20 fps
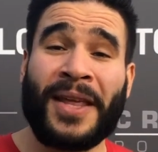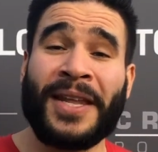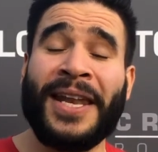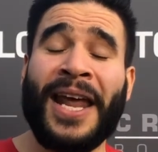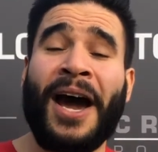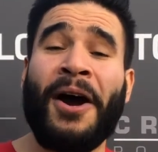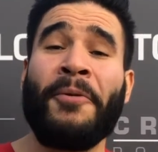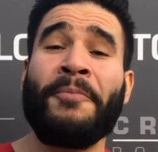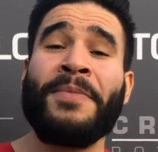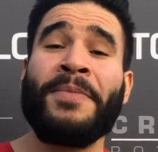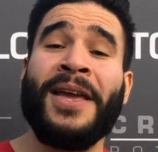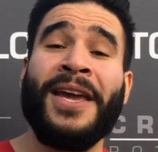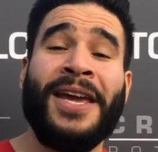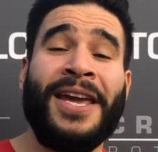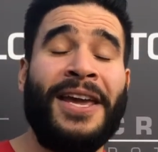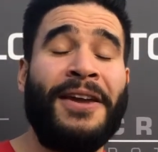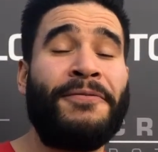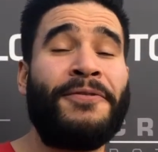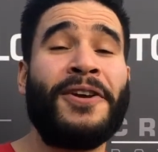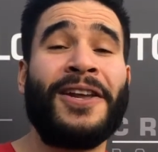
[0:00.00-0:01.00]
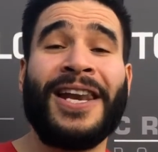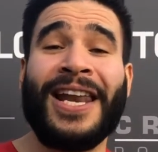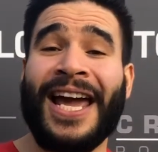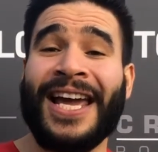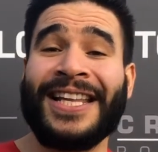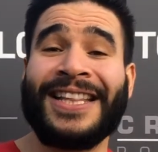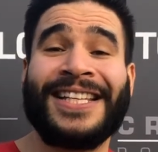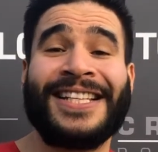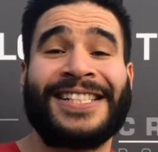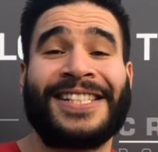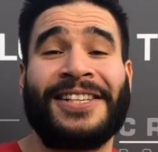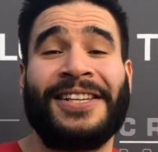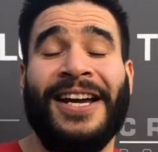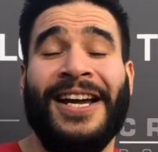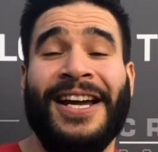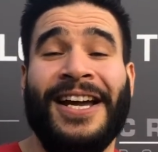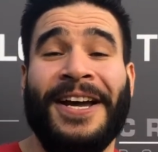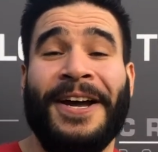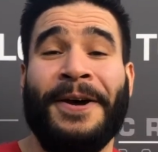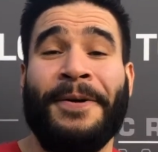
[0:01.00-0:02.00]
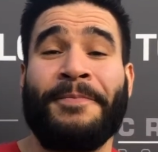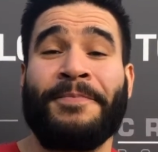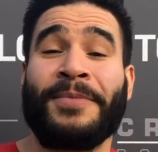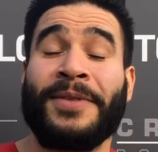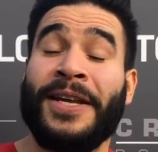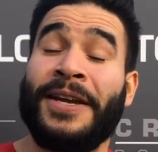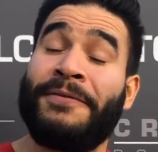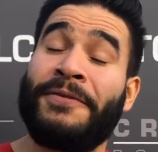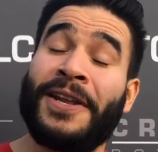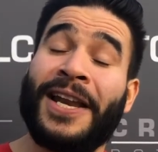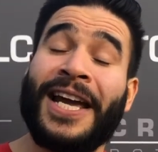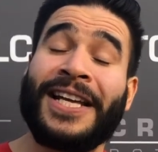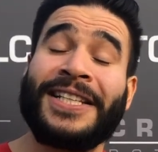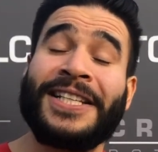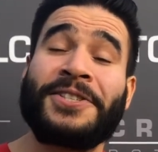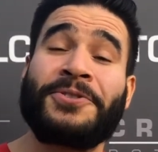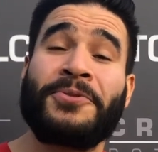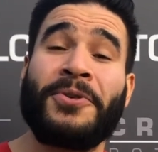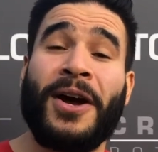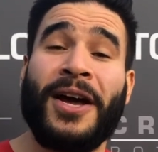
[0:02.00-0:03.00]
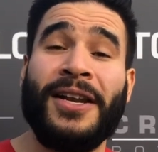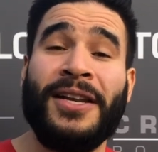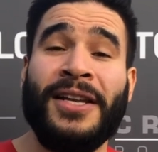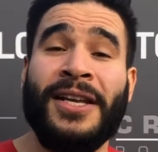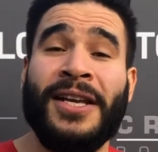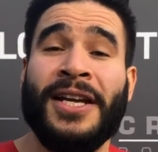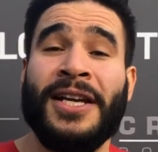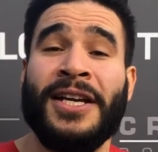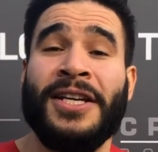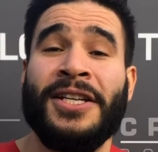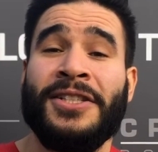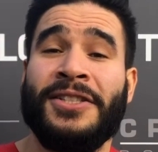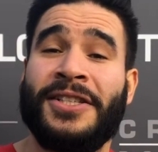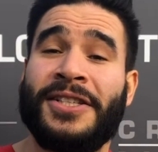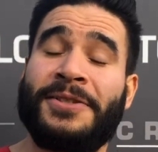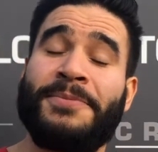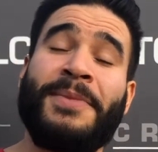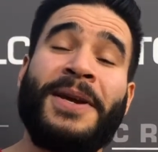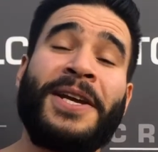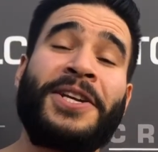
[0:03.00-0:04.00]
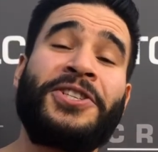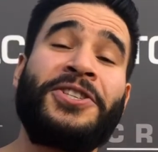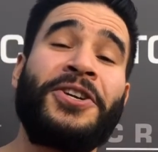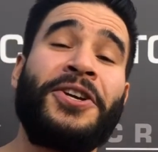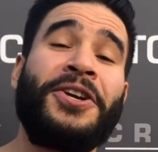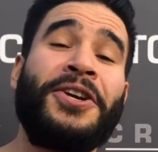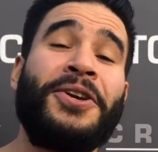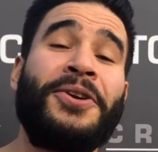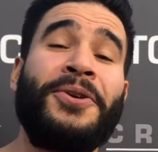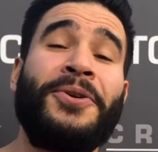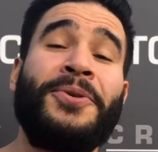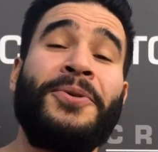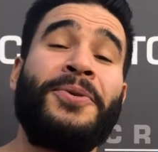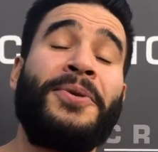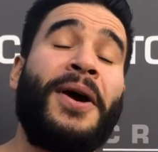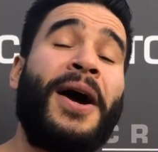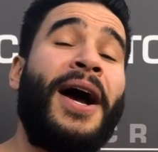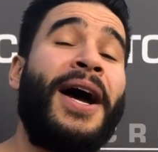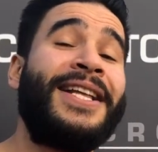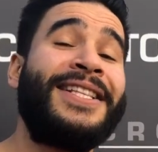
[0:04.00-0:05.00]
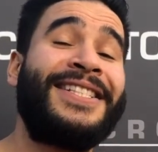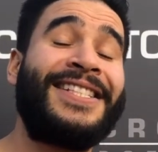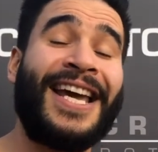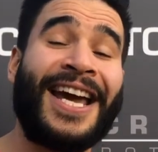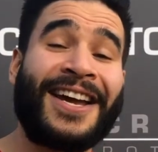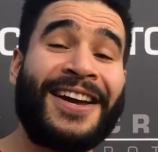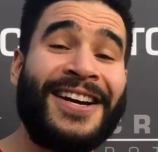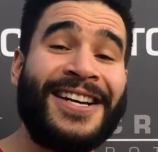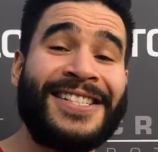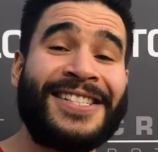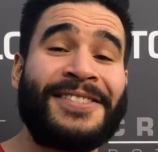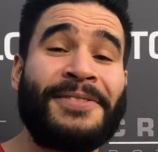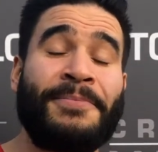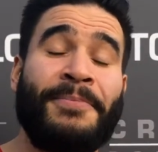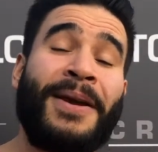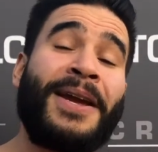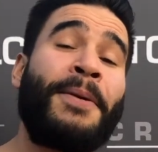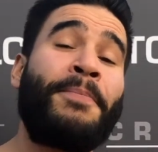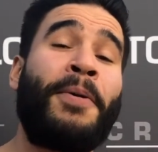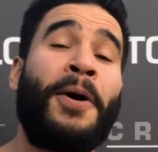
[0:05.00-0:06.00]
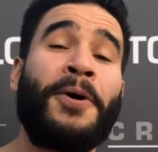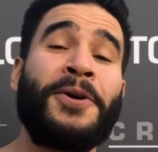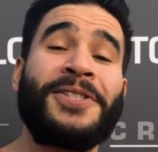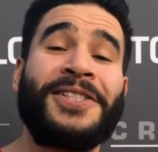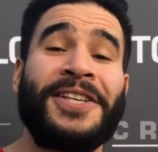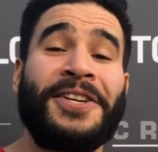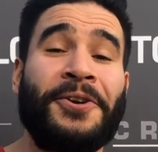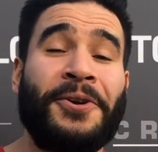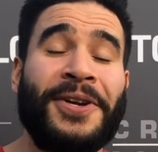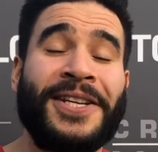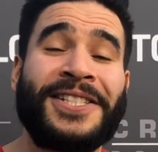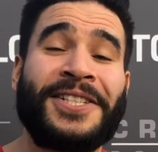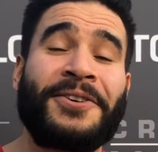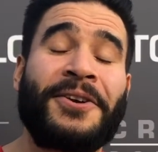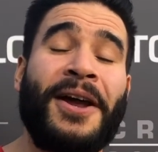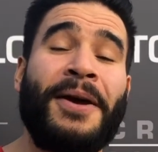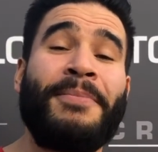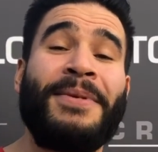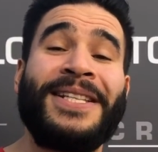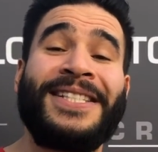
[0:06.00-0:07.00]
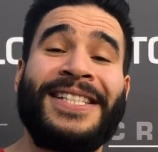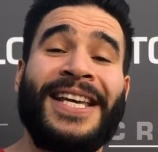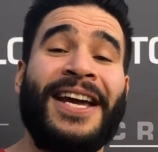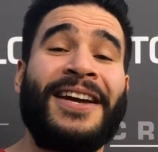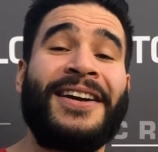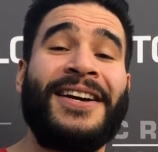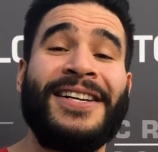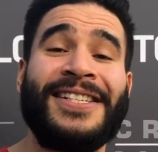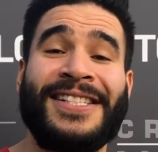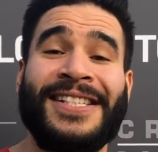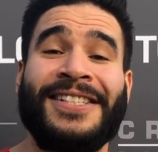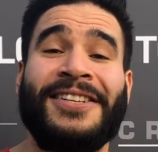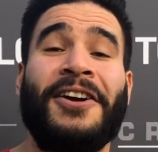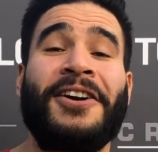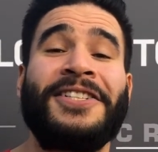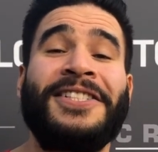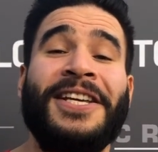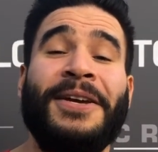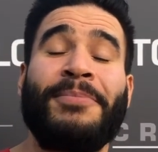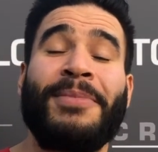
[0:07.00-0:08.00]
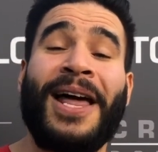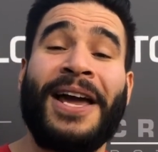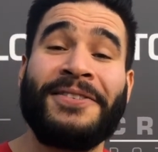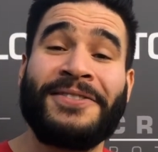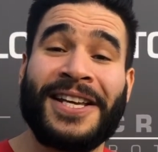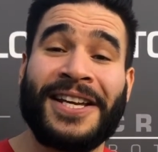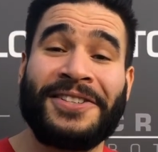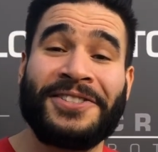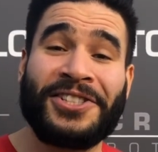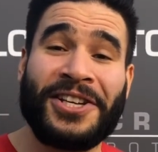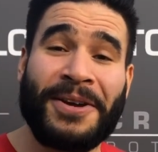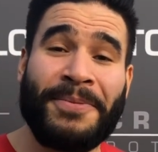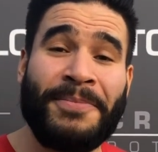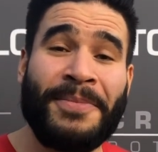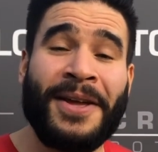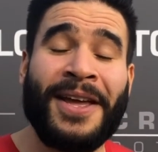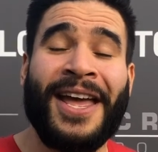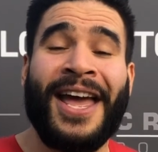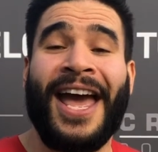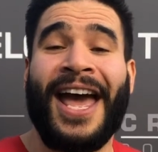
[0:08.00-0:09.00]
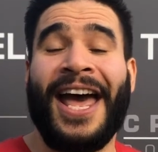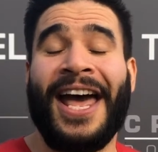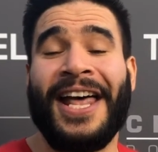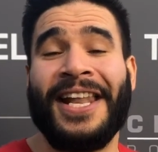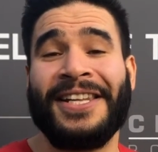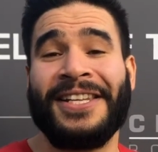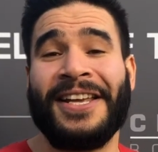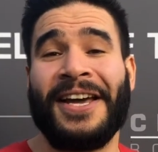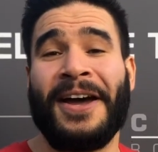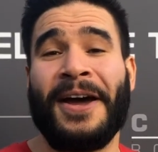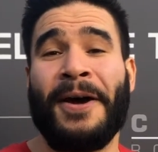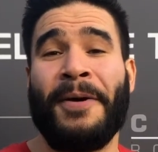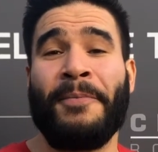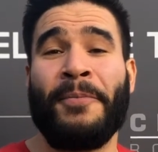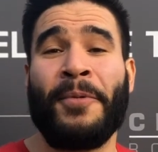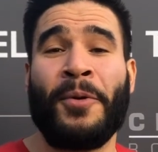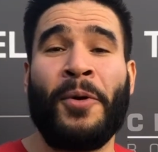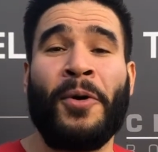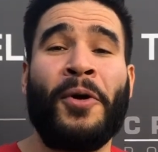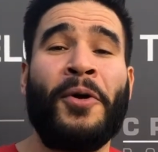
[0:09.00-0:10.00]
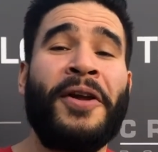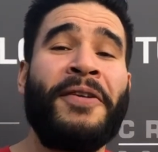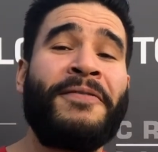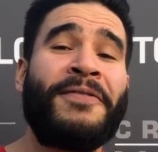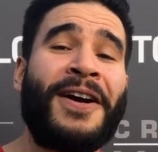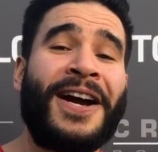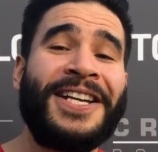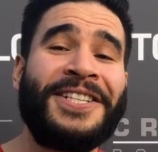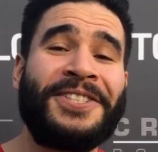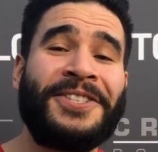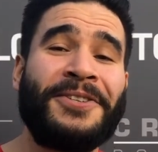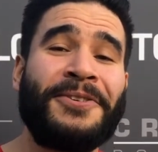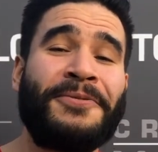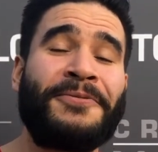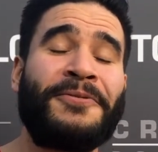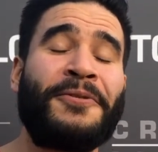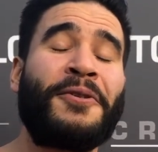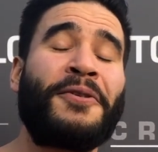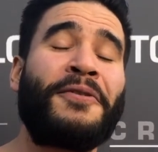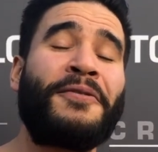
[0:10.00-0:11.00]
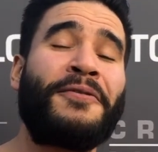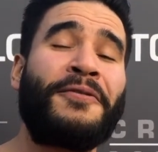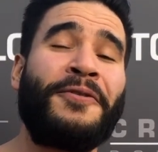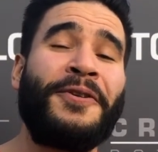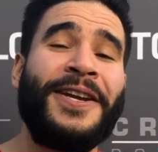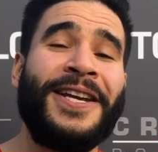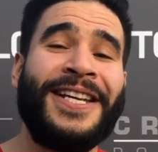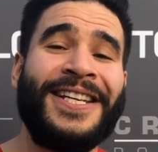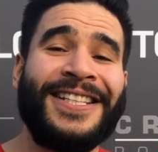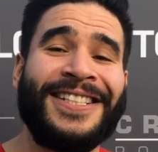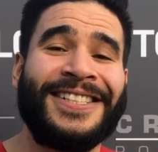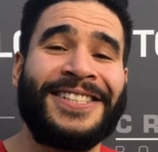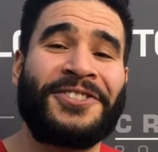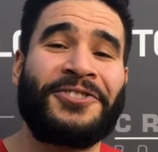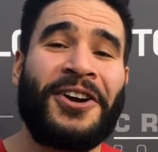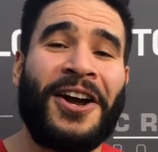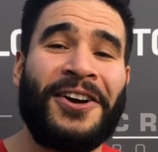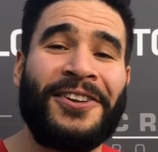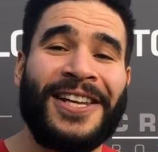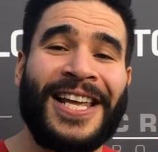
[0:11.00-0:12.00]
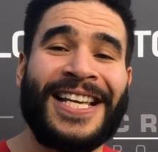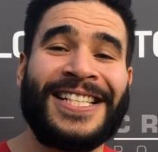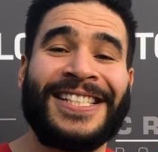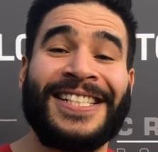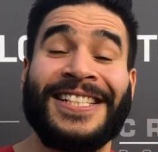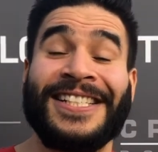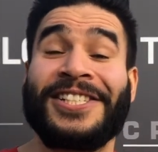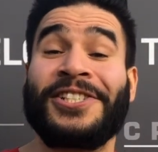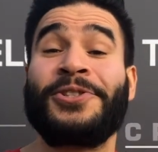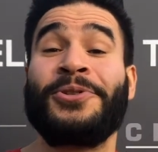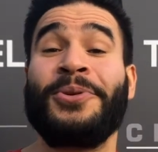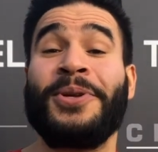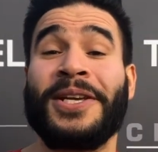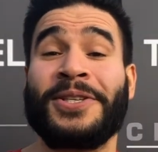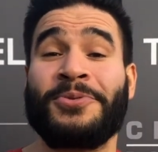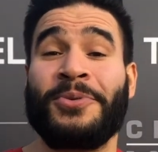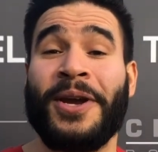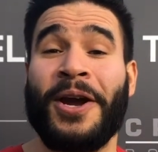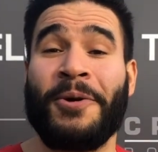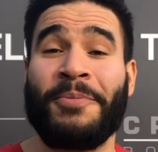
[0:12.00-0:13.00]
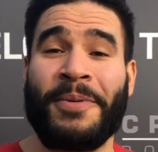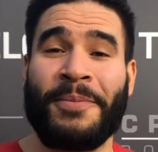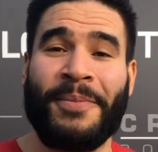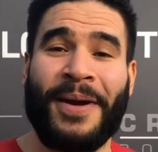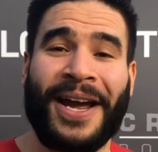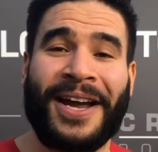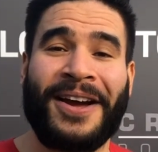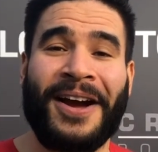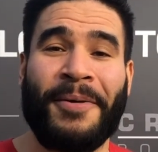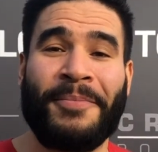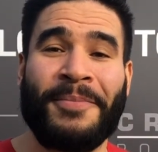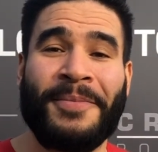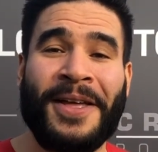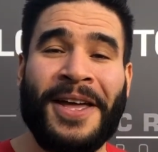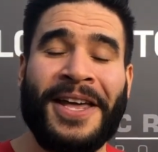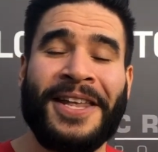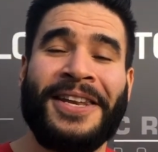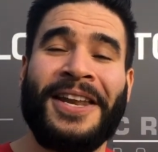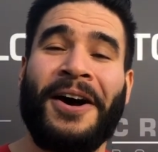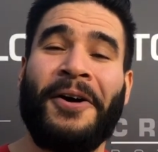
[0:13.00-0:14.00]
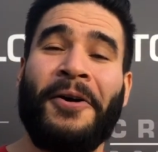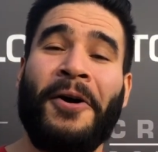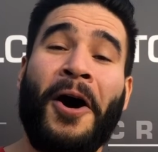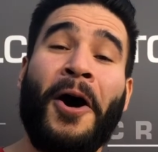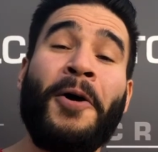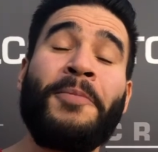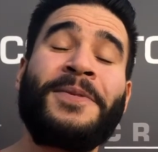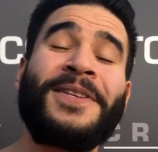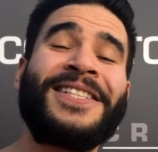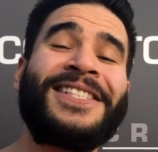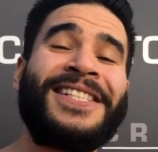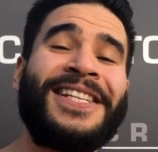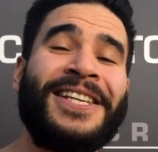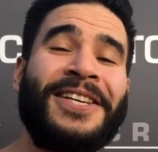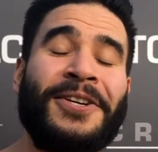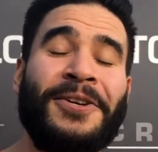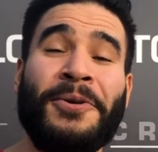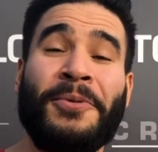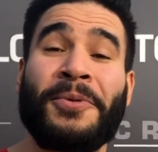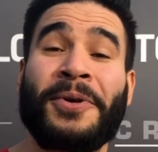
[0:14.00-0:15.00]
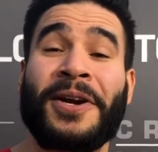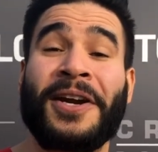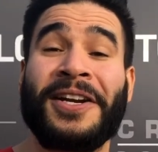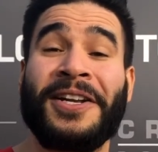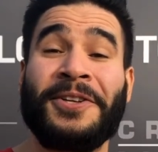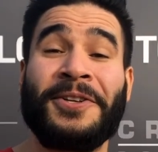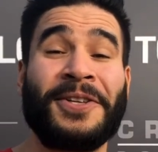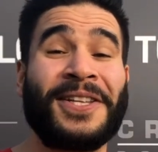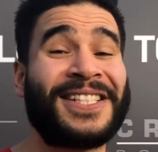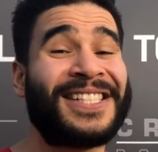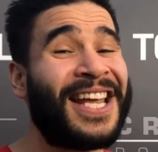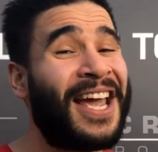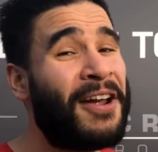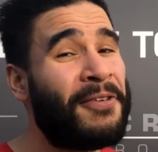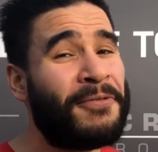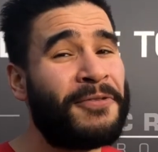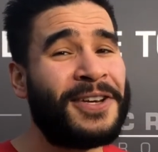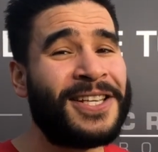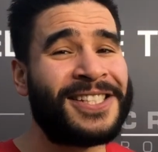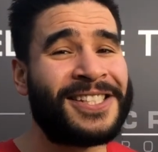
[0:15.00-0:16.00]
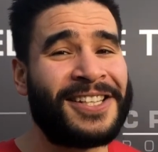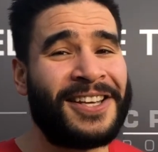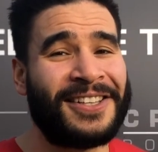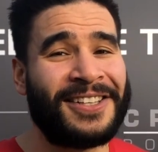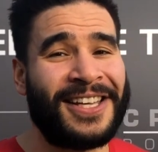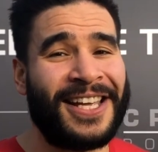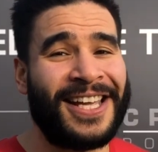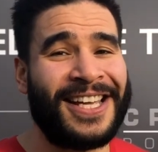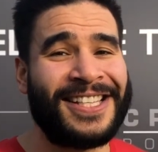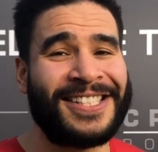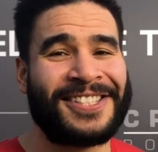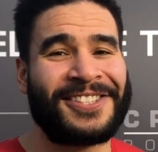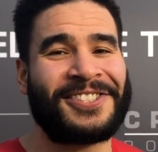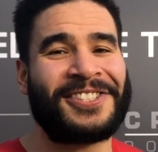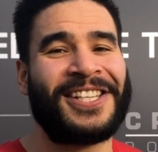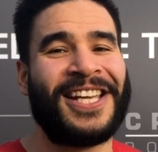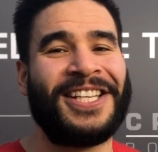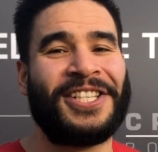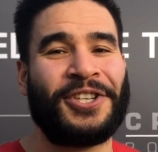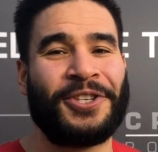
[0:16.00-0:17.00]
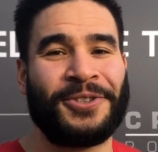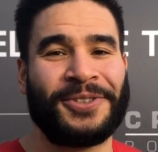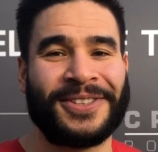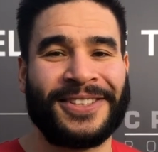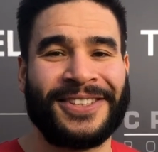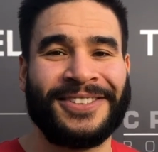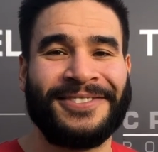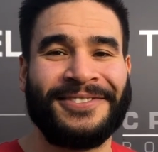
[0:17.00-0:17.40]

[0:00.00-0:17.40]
Now, if you like this run, just make sure you tag us, make a post on your Instagram and tag us at RTM Lifestyle Gym, and we'll invite you for a free trial lesson as soon as we open back up. Now, hope to see you. We're gonna do this every Sunday, so stay tuned.